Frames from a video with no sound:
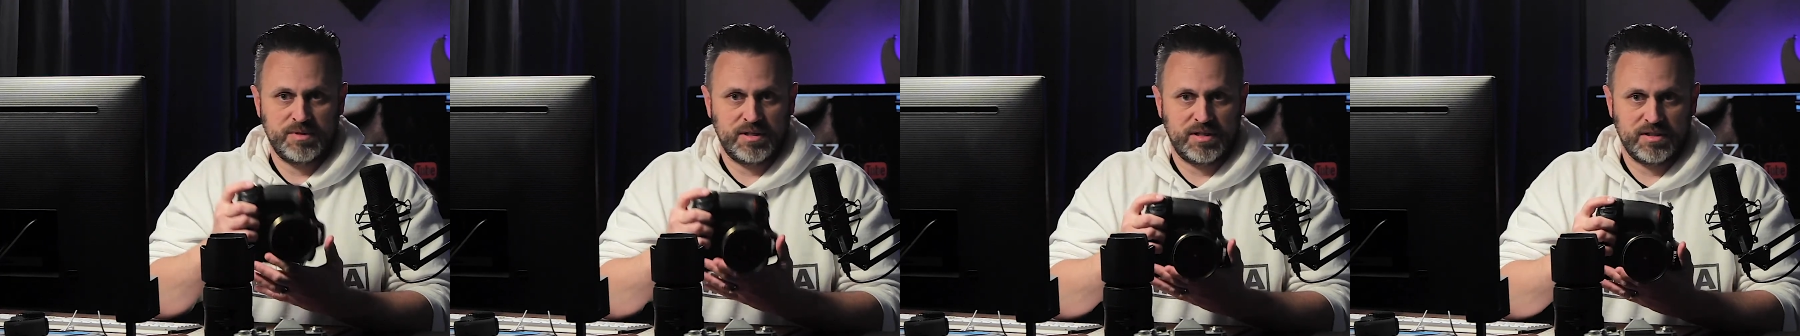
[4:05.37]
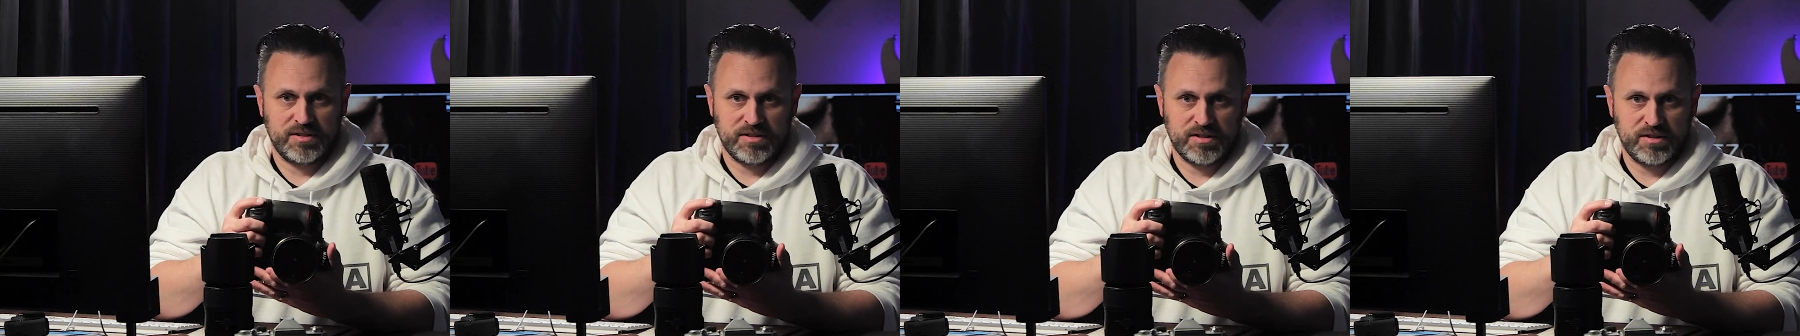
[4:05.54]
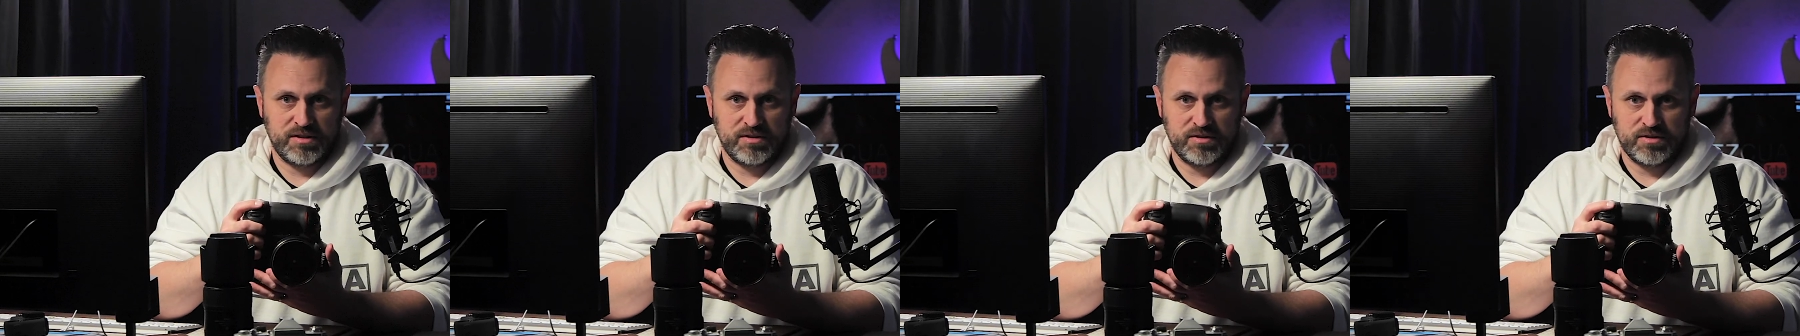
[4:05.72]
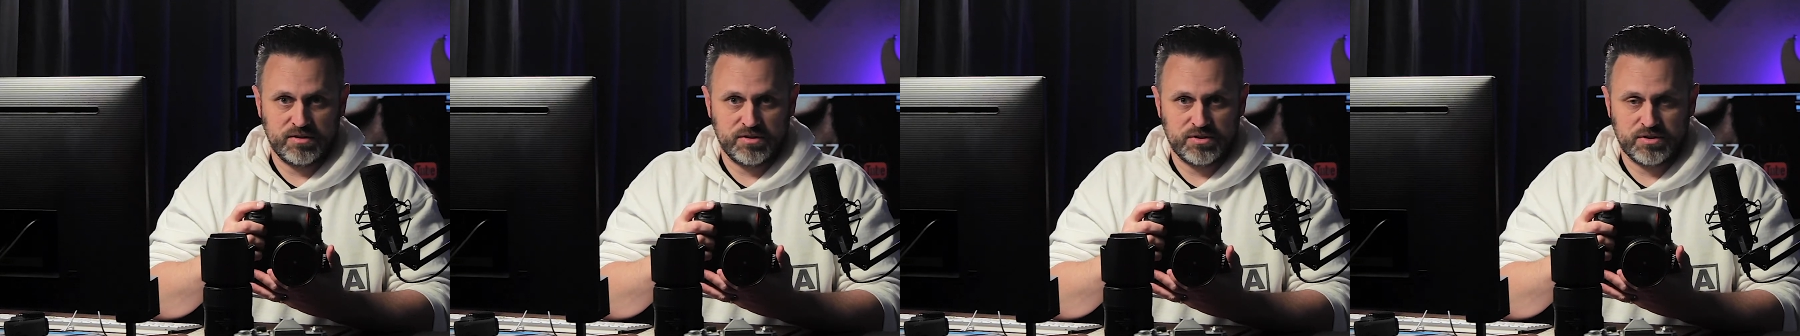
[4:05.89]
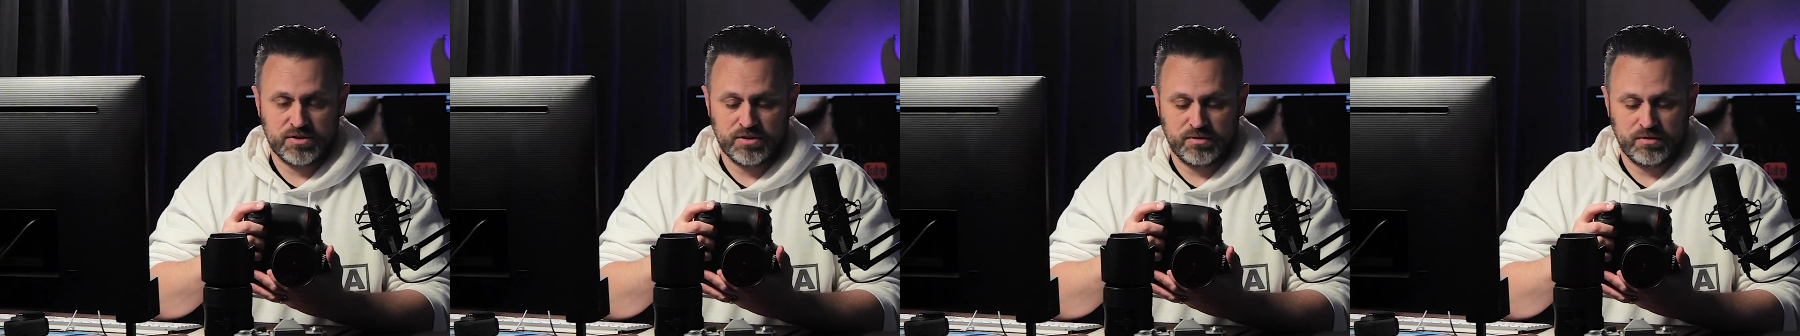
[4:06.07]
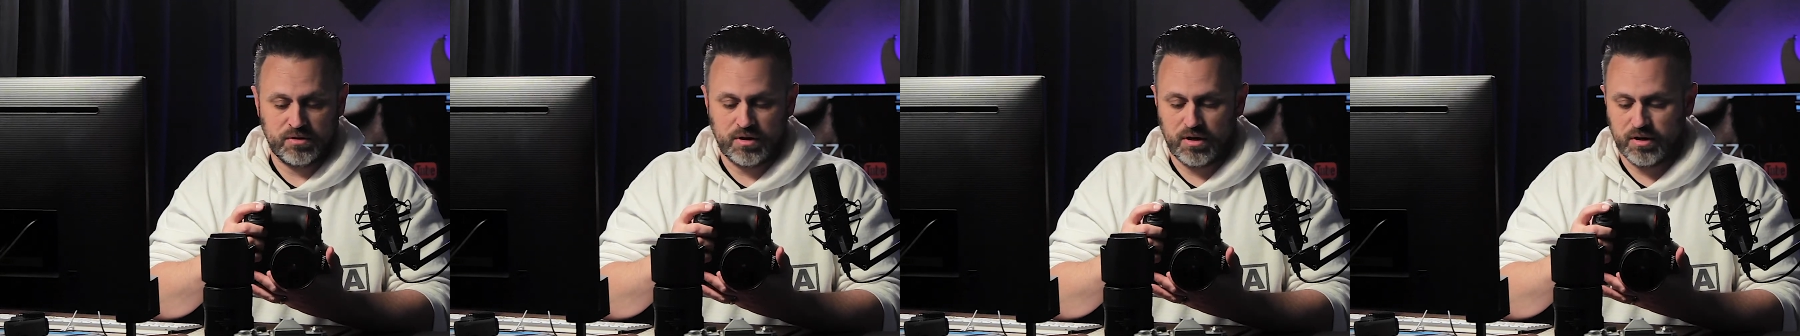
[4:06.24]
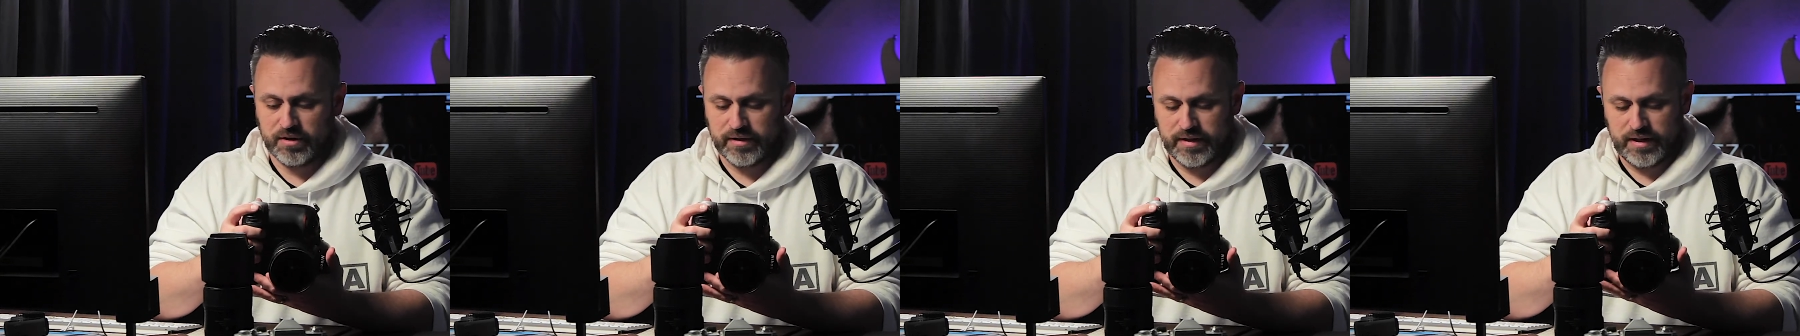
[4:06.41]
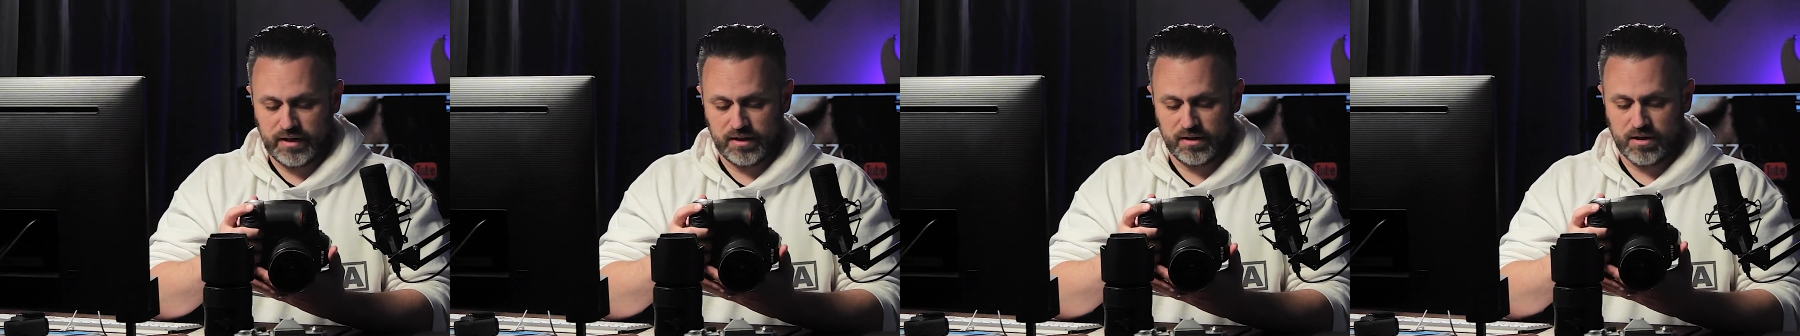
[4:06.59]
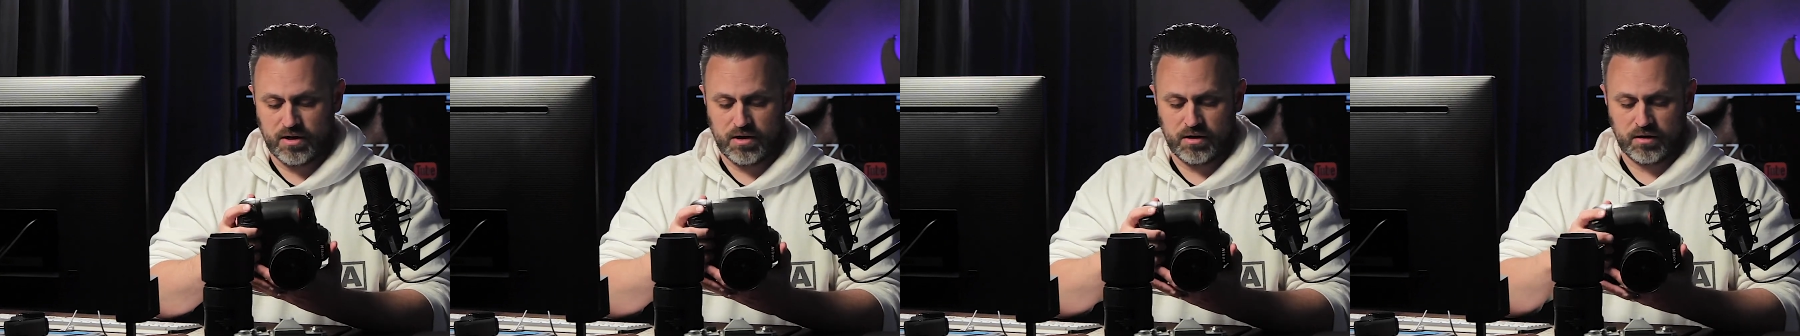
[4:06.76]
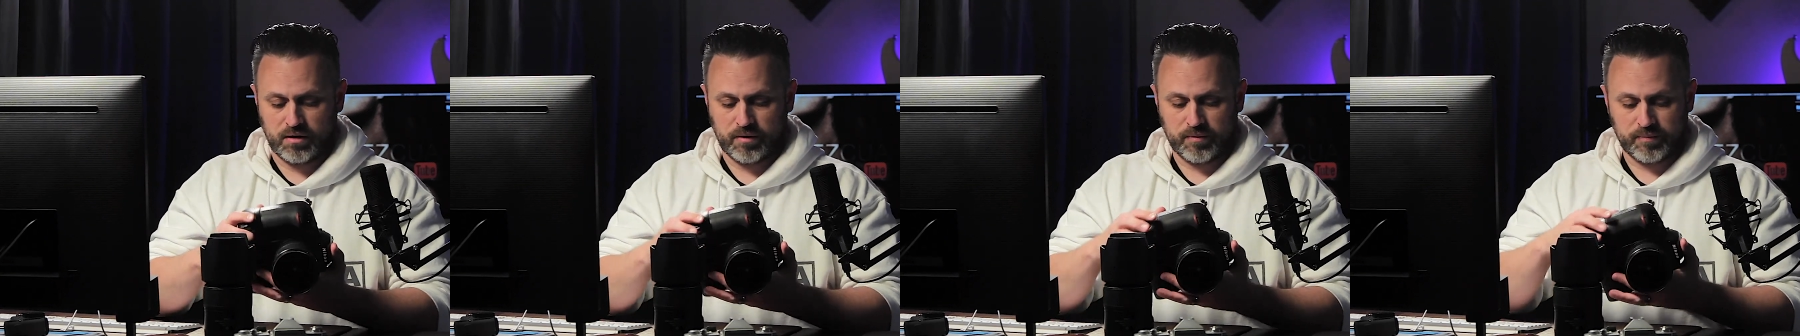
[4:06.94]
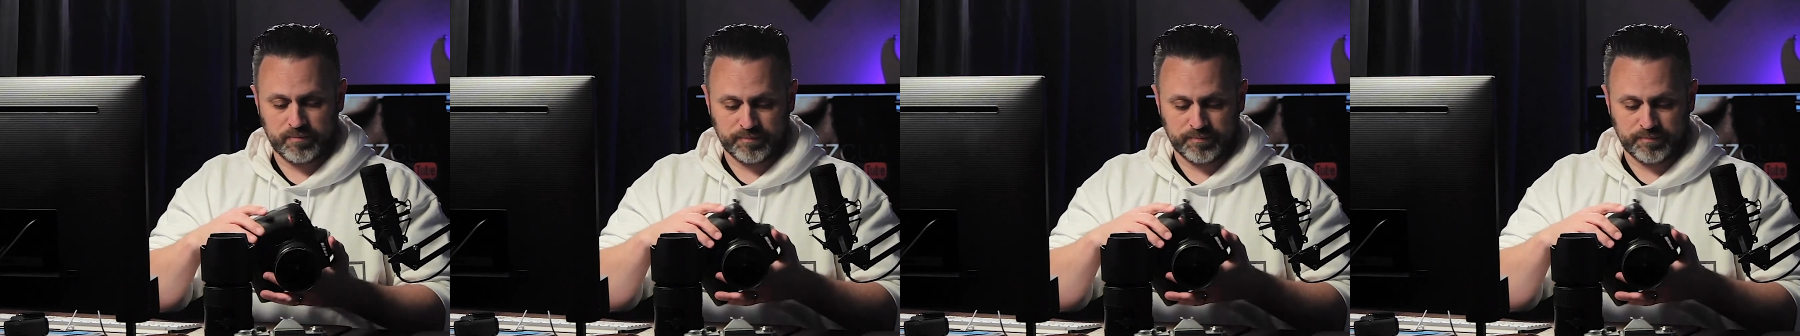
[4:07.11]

continue to shoot all day long.